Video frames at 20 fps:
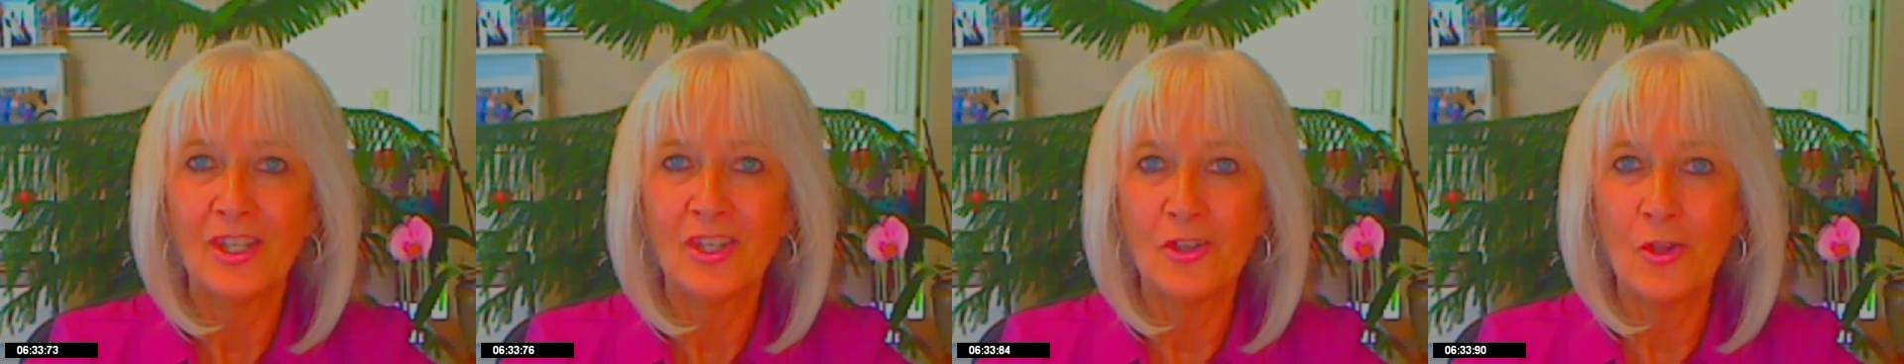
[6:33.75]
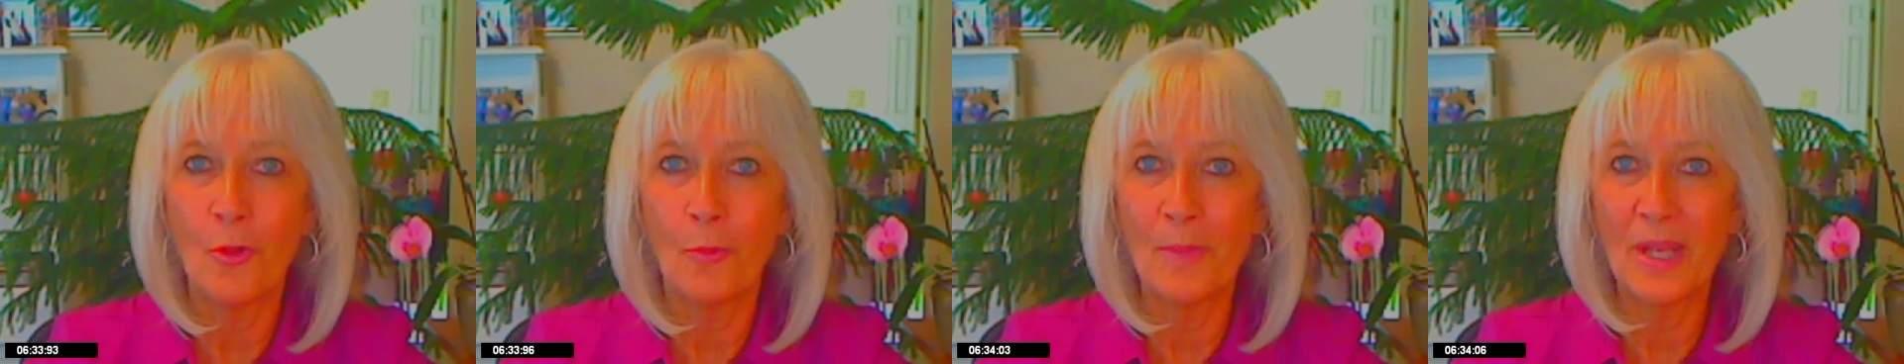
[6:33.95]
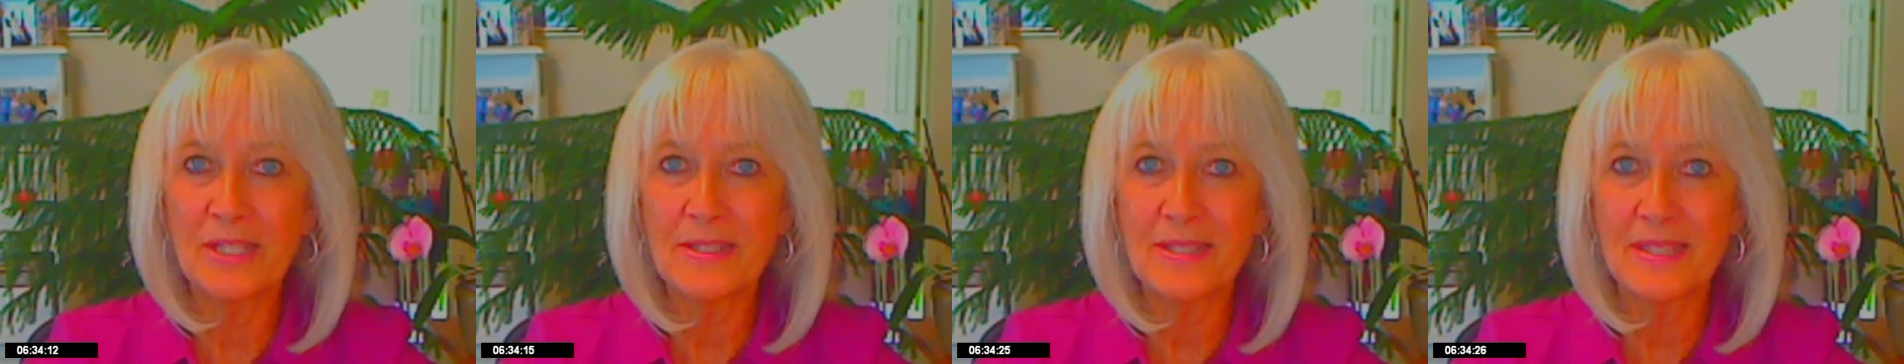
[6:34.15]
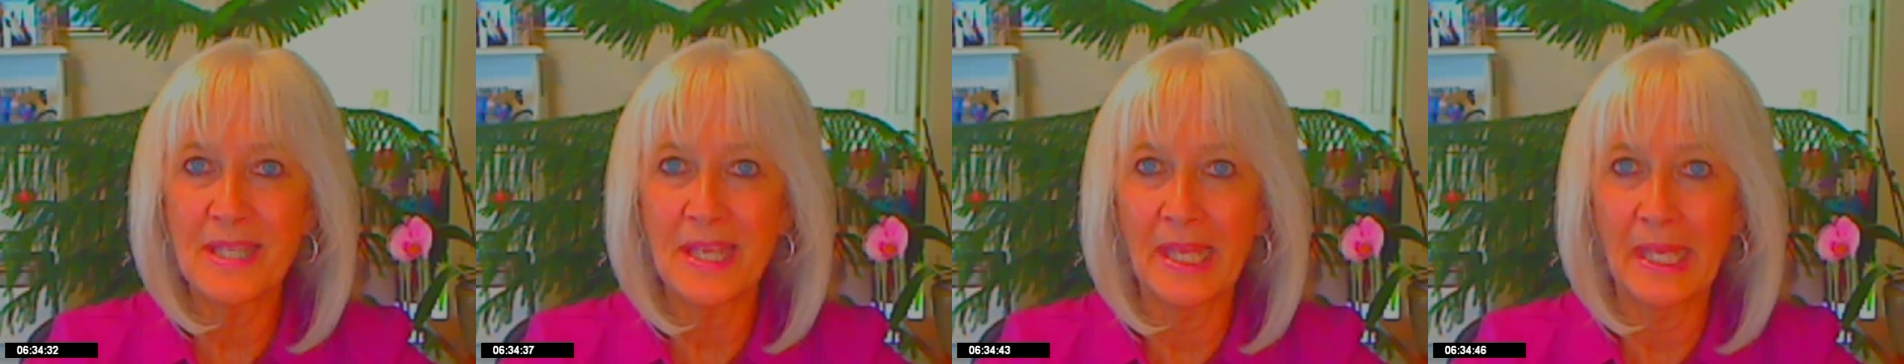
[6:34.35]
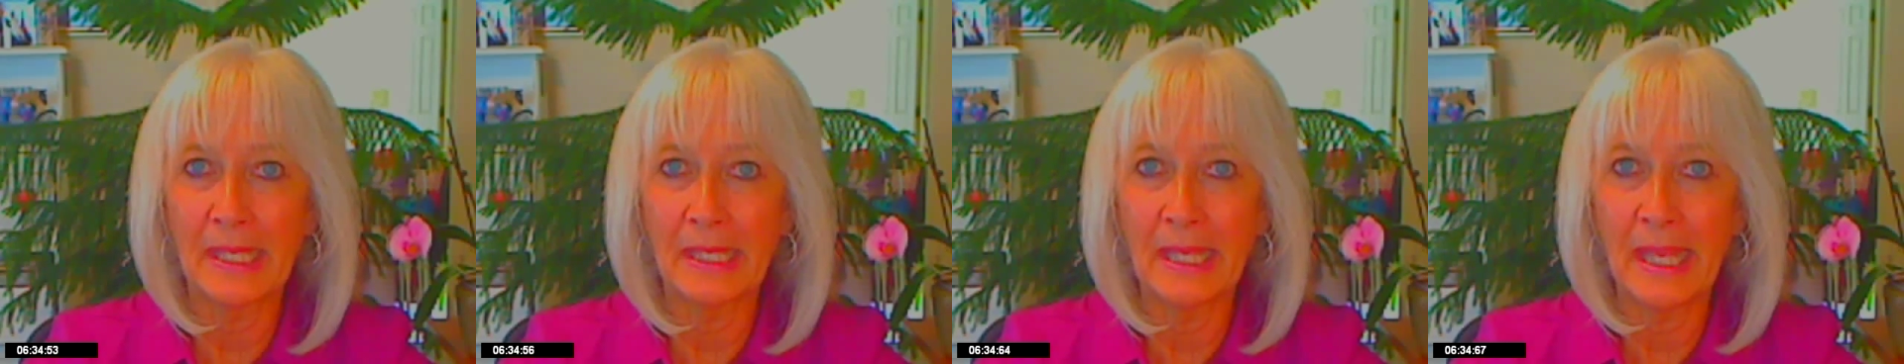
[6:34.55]
You know my
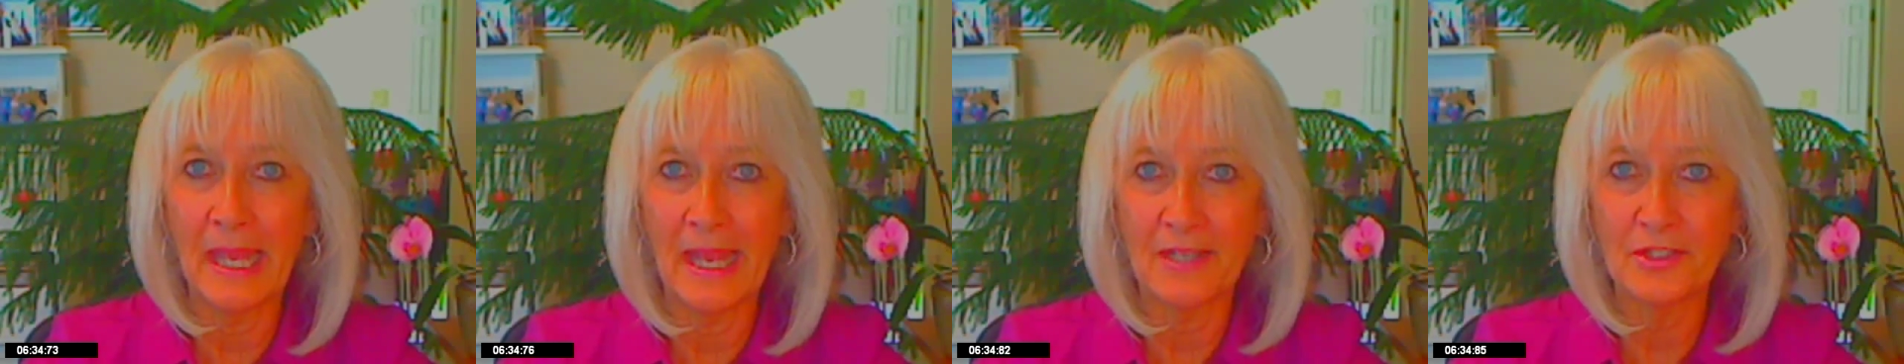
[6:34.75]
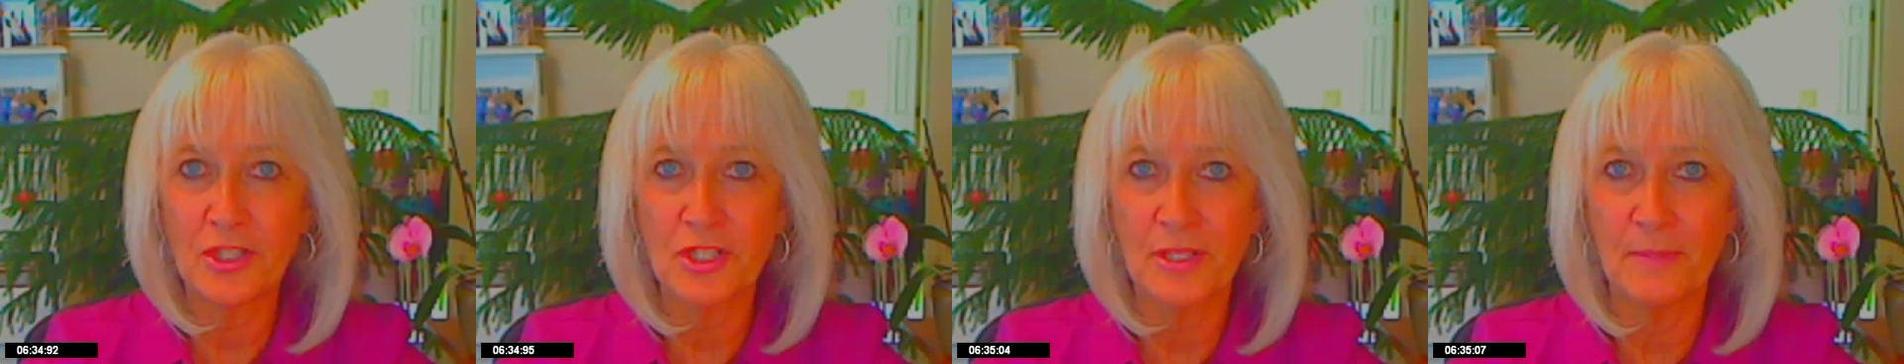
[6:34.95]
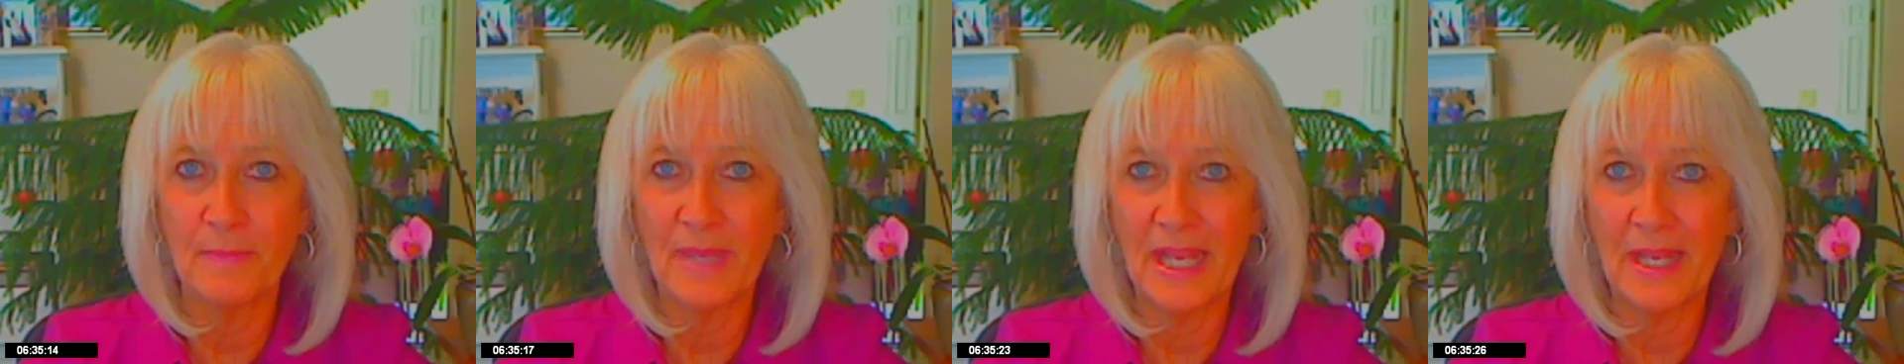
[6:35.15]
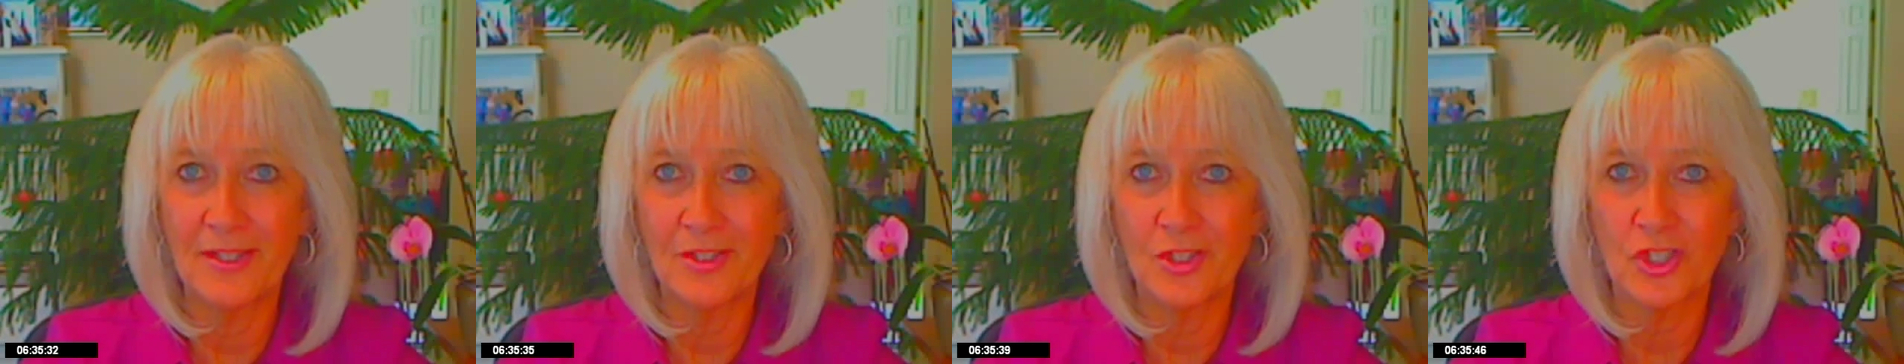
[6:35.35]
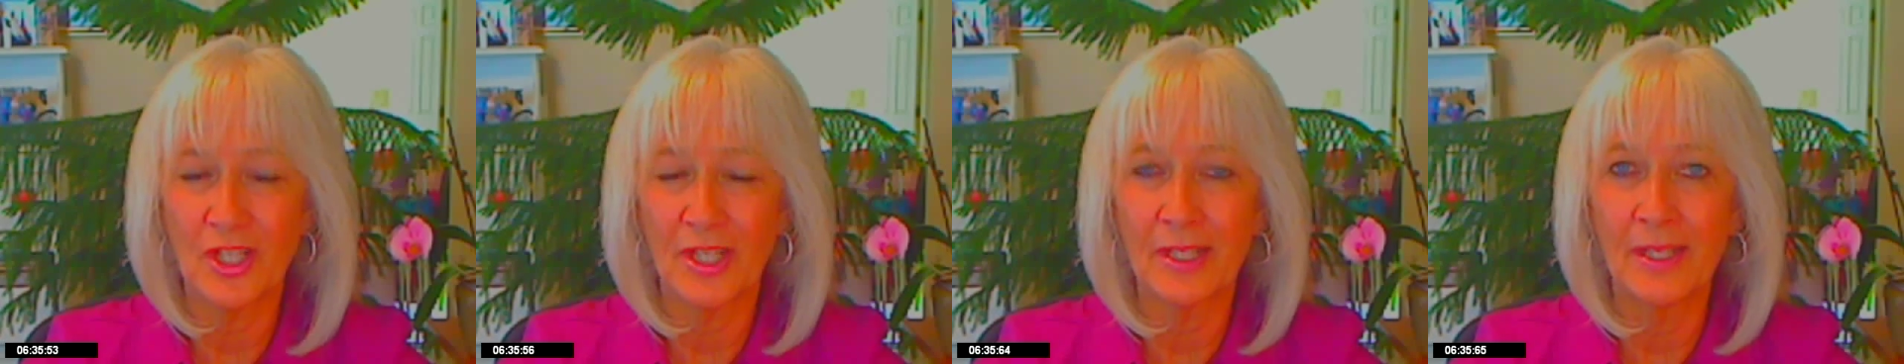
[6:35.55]
saying, catch the
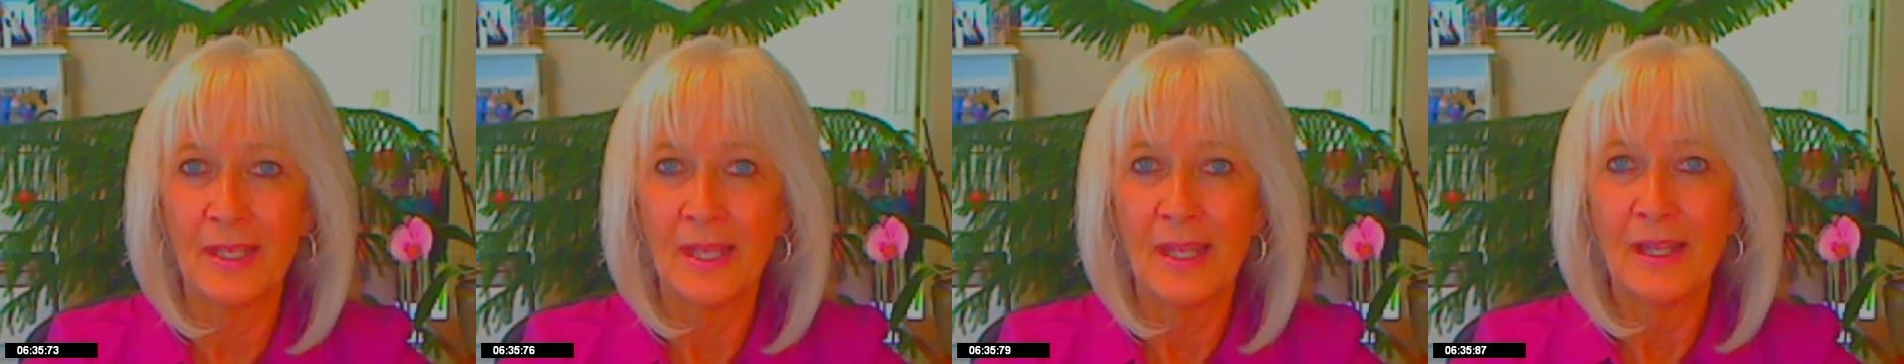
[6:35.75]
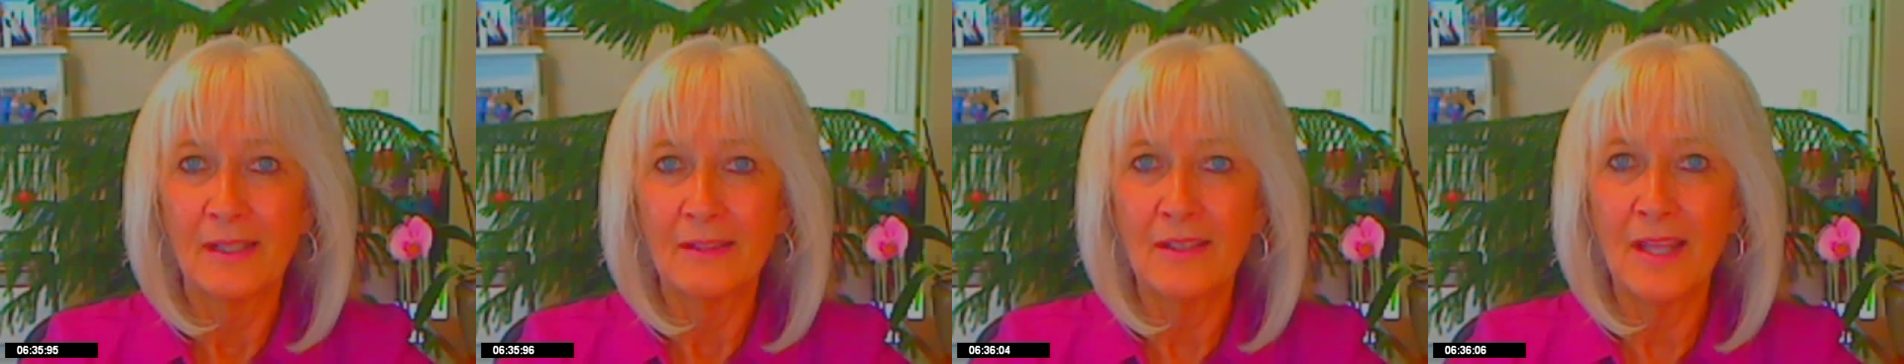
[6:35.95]
magic.